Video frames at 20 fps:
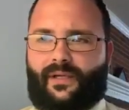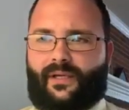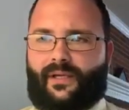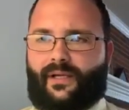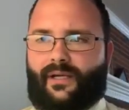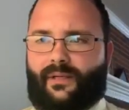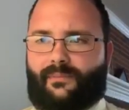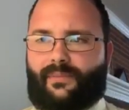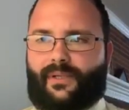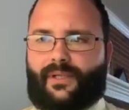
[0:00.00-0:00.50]

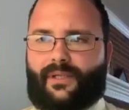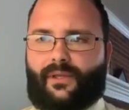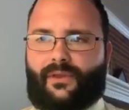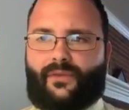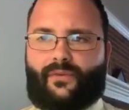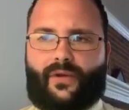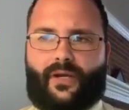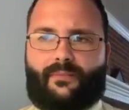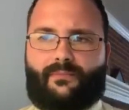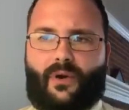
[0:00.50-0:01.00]
But the
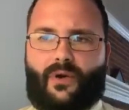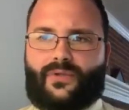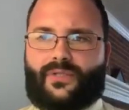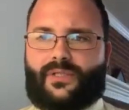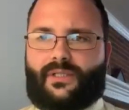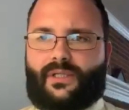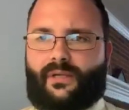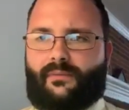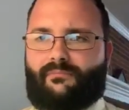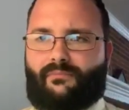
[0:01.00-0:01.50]
three
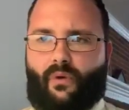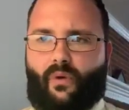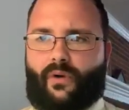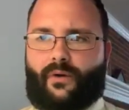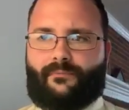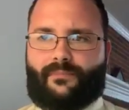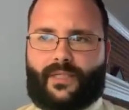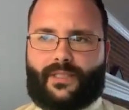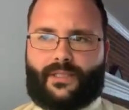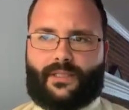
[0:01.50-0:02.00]
most
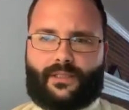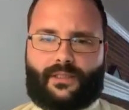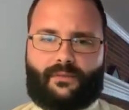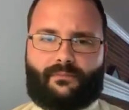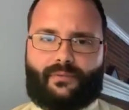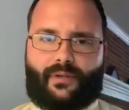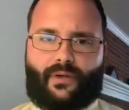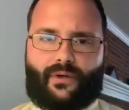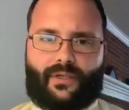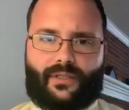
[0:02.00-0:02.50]
important business
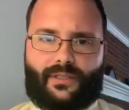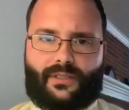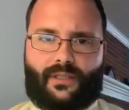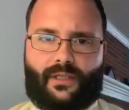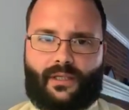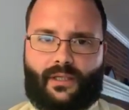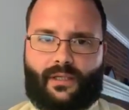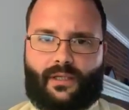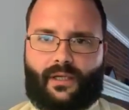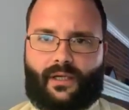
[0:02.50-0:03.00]
components
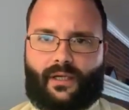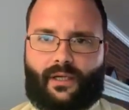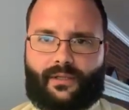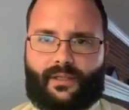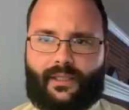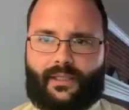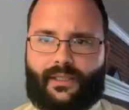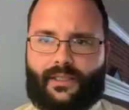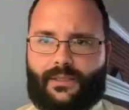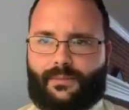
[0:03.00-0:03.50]

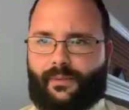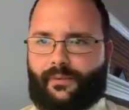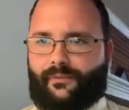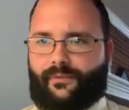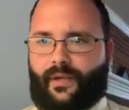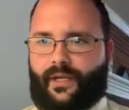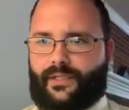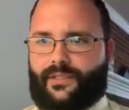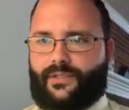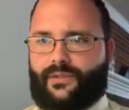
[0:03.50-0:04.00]
that these
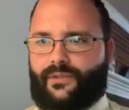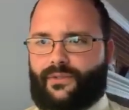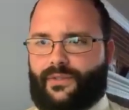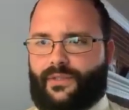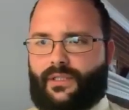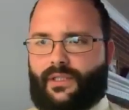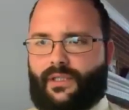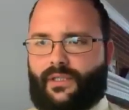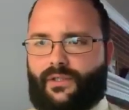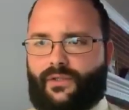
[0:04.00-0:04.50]
professionals
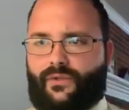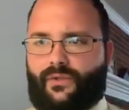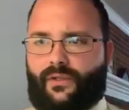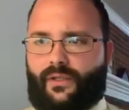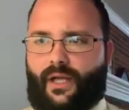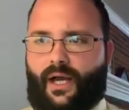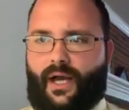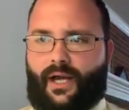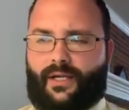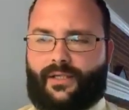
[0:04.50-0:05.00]
can
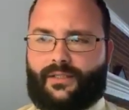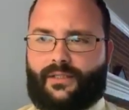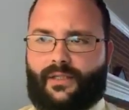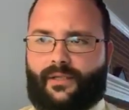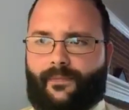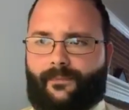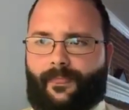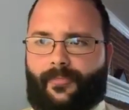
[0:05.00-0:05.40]
utilize